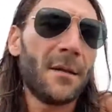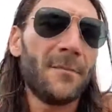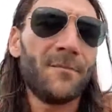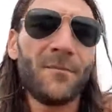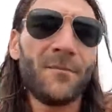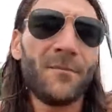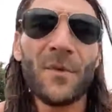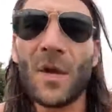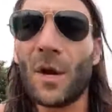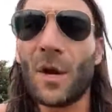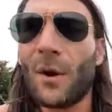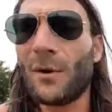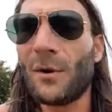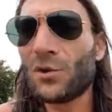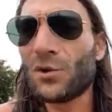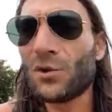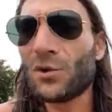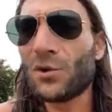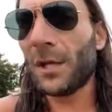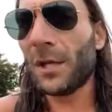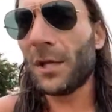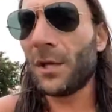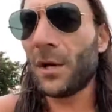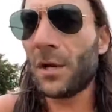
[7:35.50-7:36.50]
you know, I was
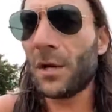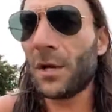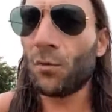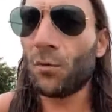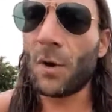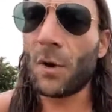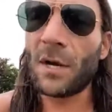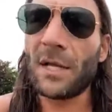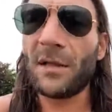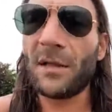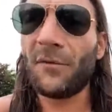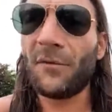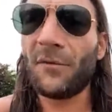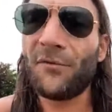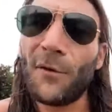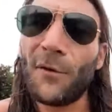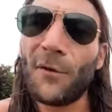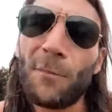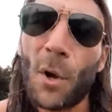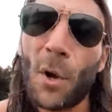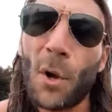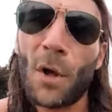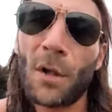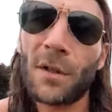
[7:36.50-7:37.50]
really good at running the
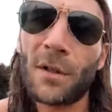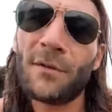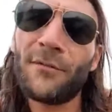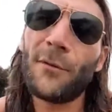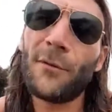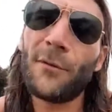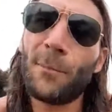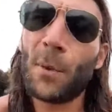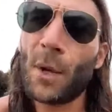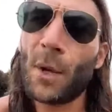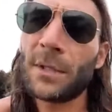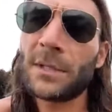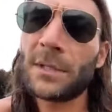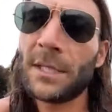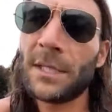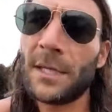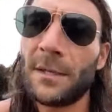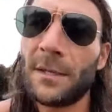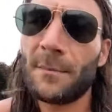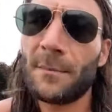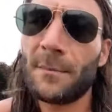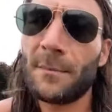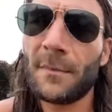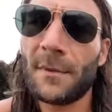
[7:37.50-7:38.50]
football on the football
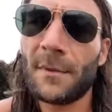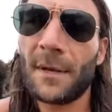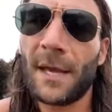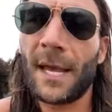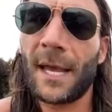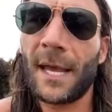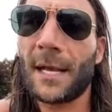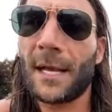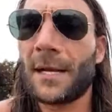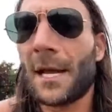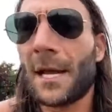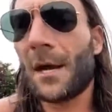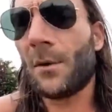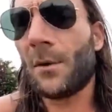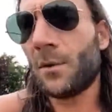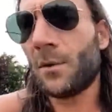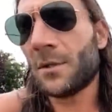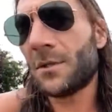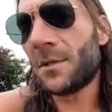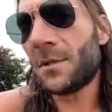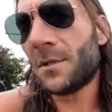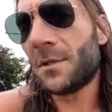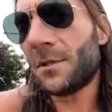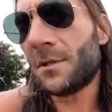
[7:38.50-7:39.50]
team, and I
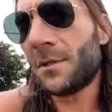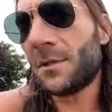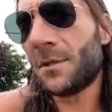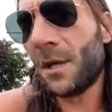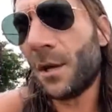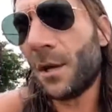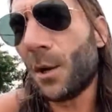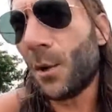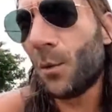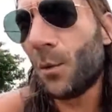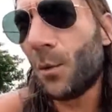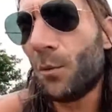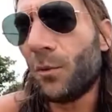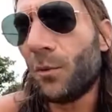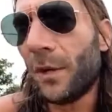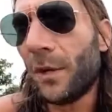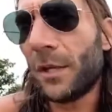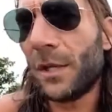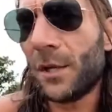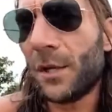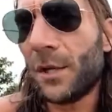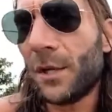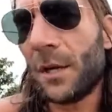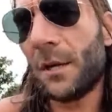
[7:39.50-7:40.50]
was, you know,
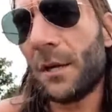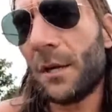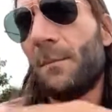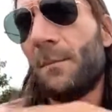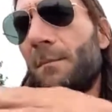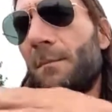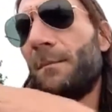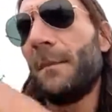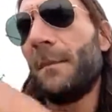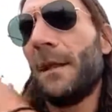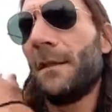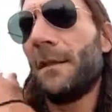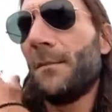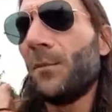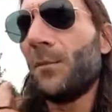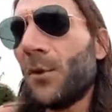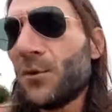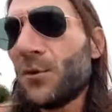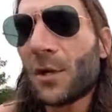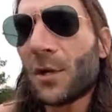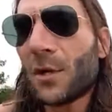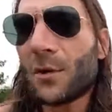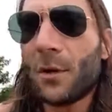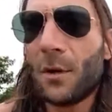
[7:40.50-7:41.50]
really good in the
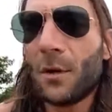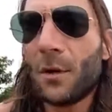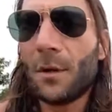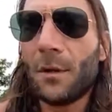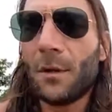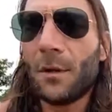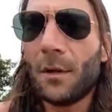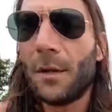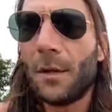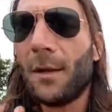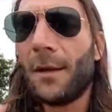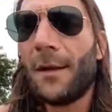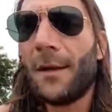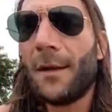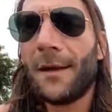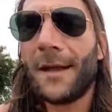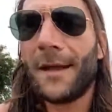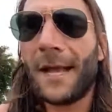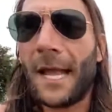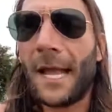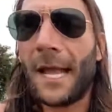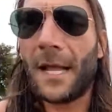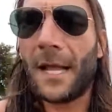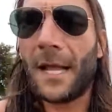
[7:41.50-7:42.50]
musical,
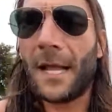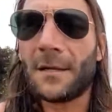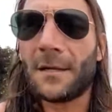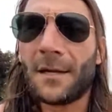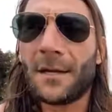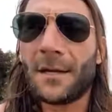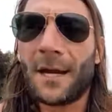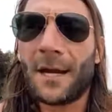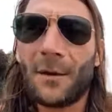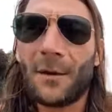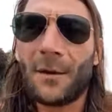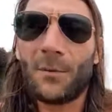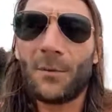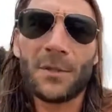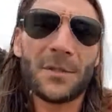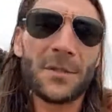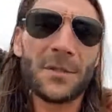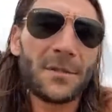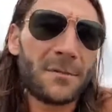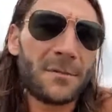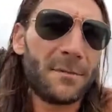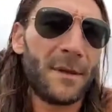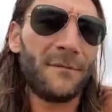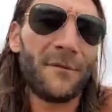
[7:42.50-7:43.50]
and I
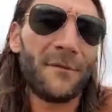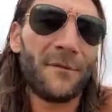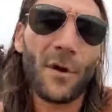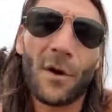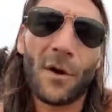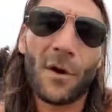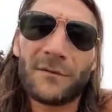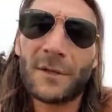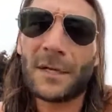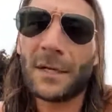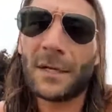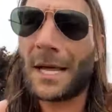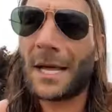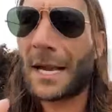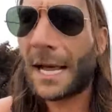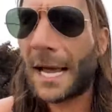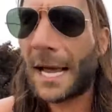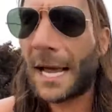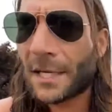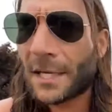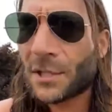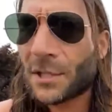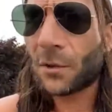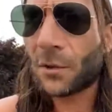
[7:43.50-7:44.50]
was involved in a lot of
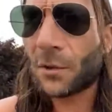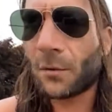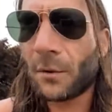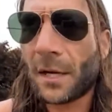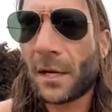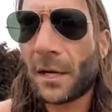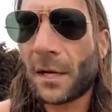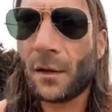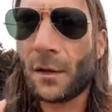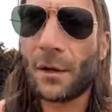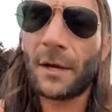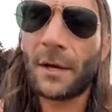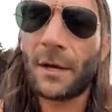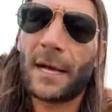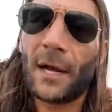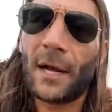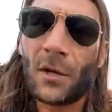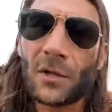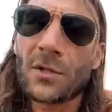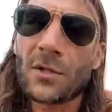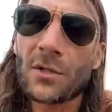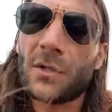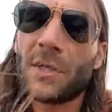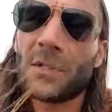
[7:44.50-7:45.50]
extracurricular, and I
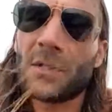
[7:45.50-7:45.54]
also did